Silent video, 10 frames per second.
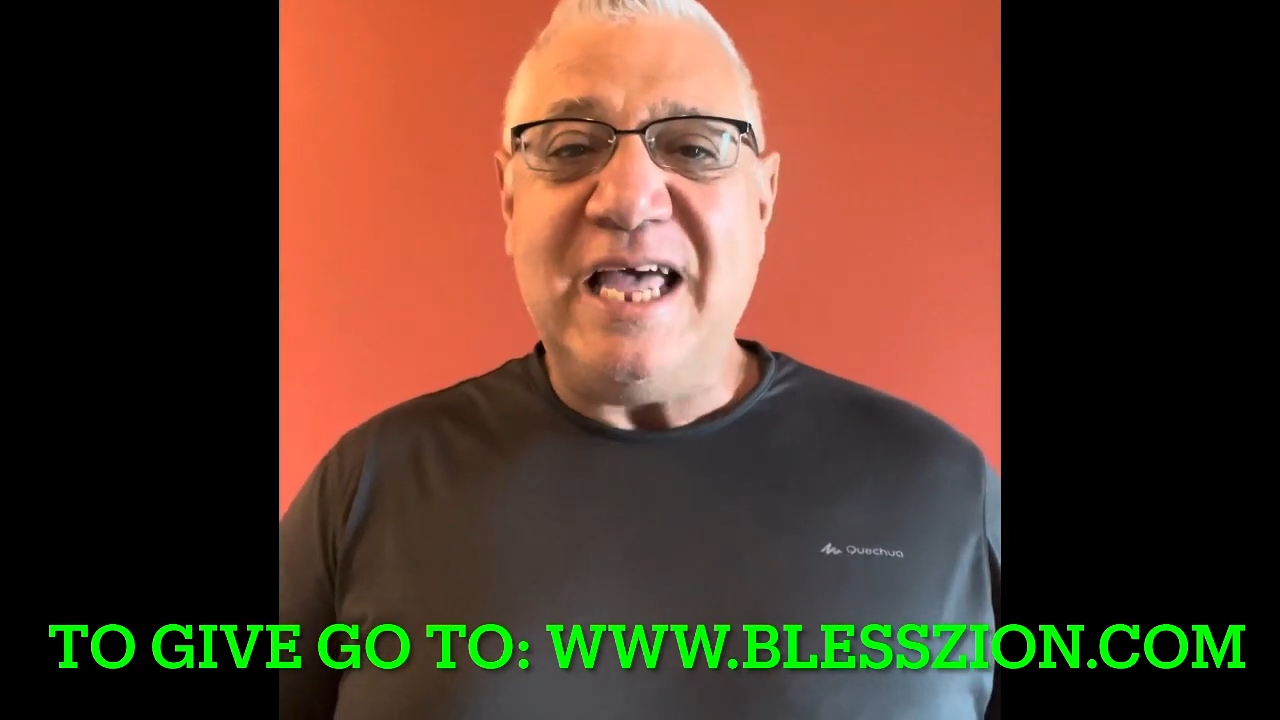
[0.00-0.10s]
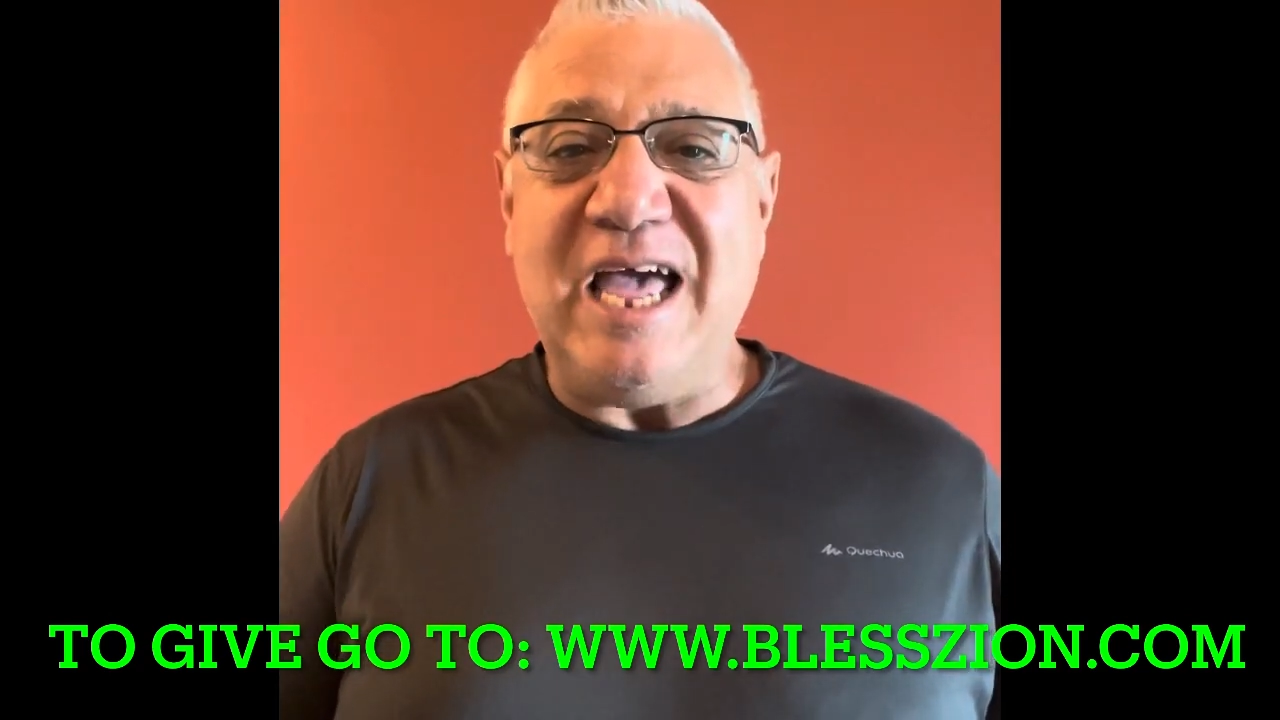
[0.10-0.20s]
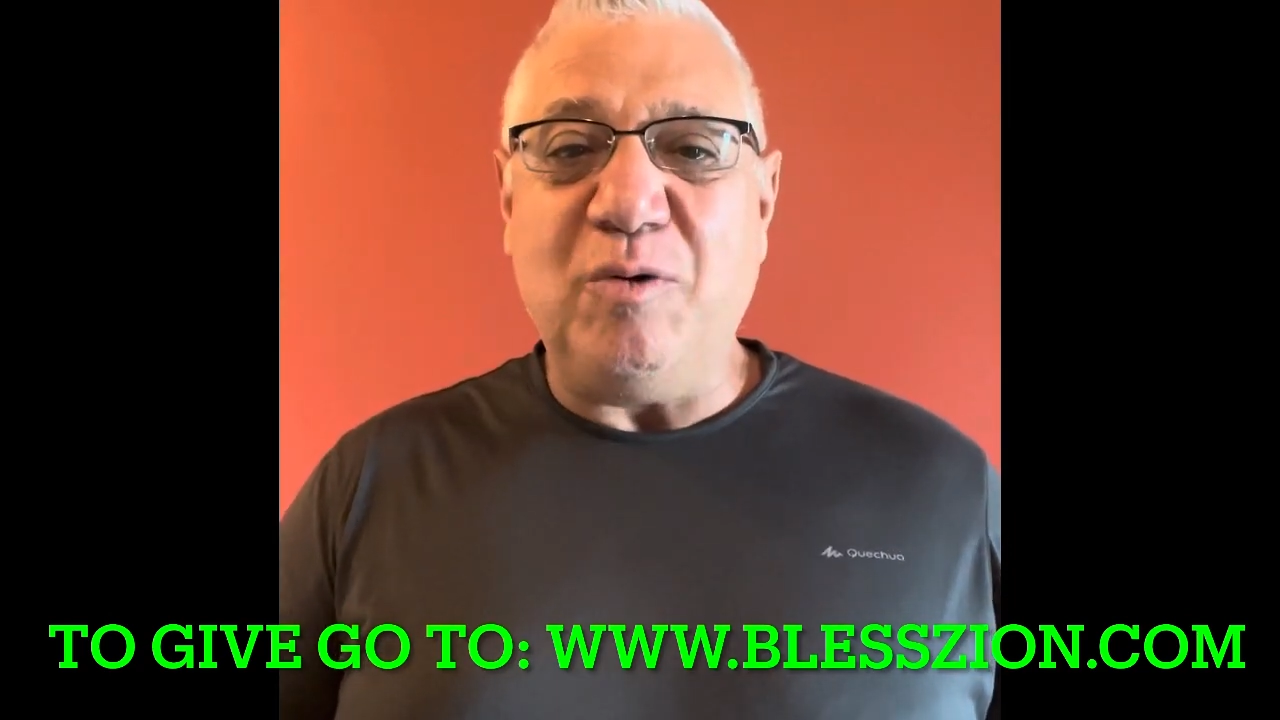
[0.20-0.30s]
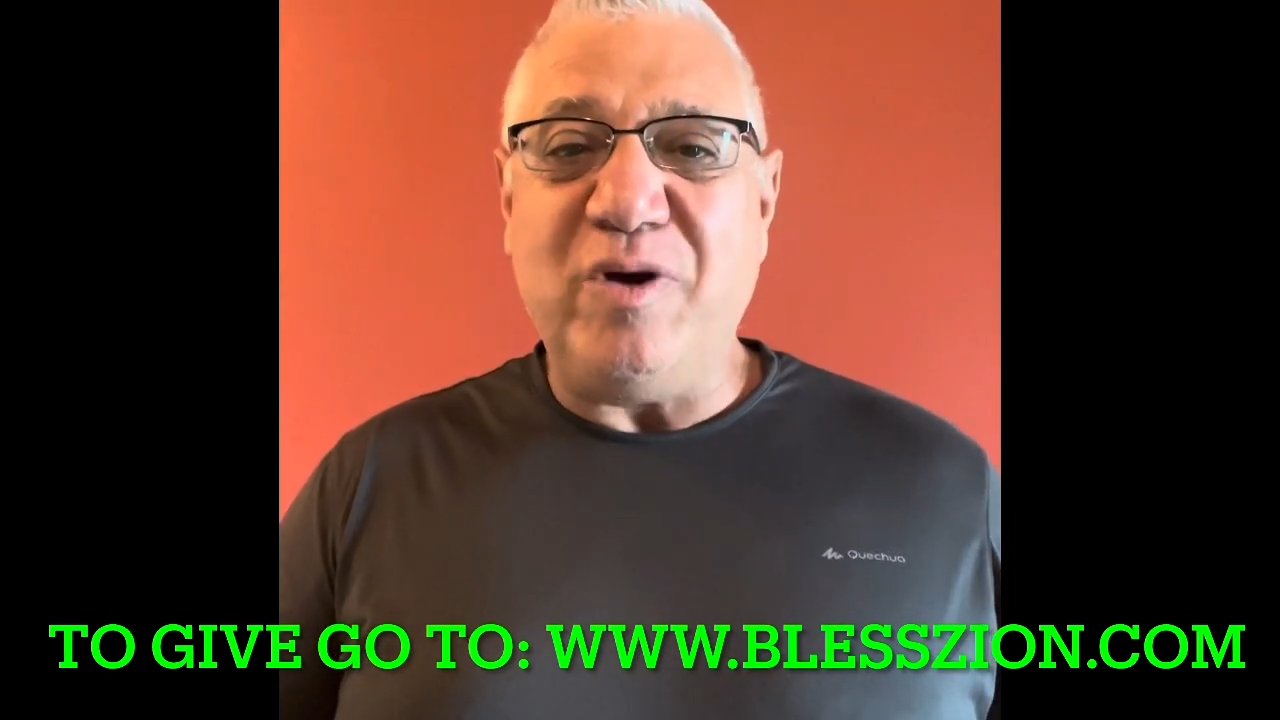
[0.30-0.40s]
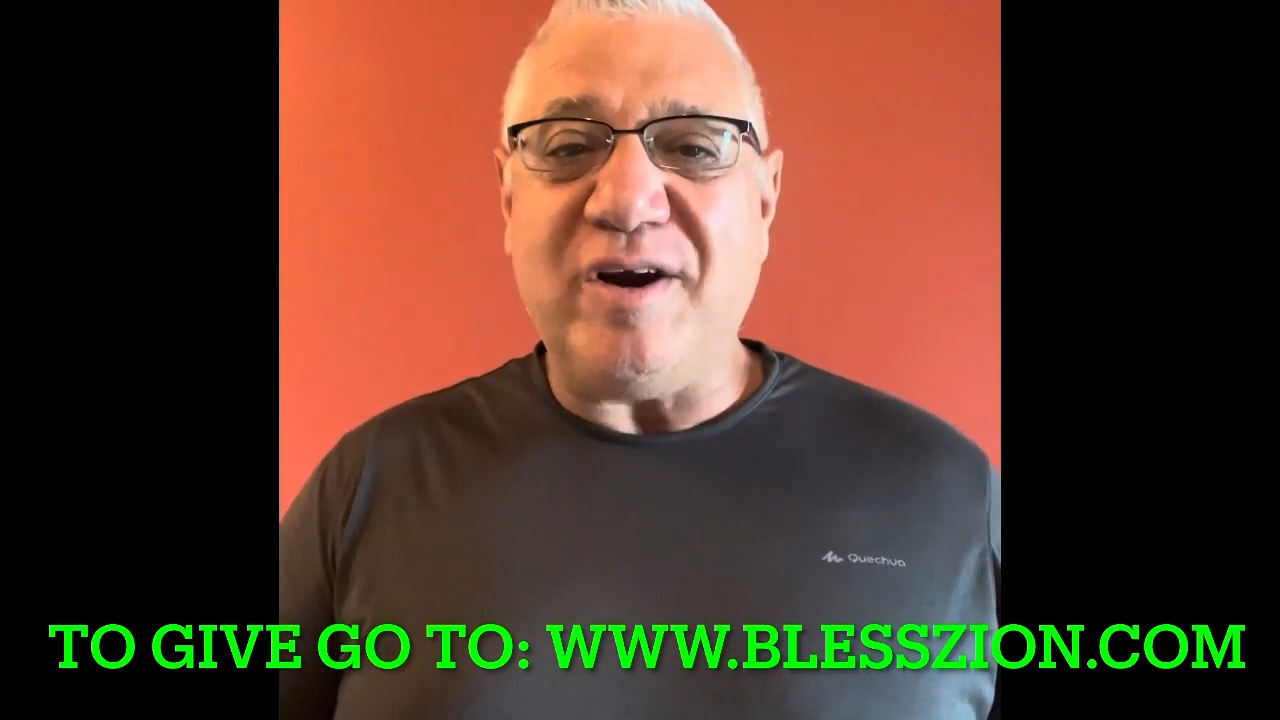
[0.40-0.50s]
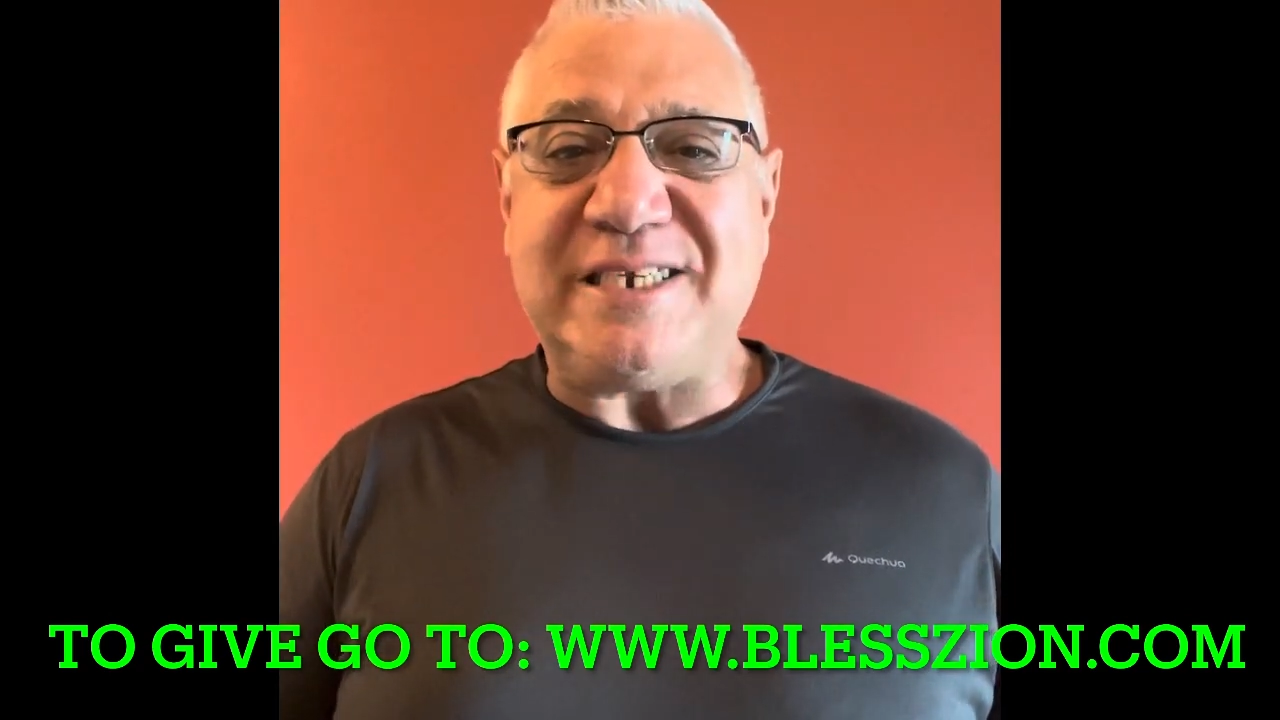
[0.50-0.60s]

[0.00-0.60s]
and we are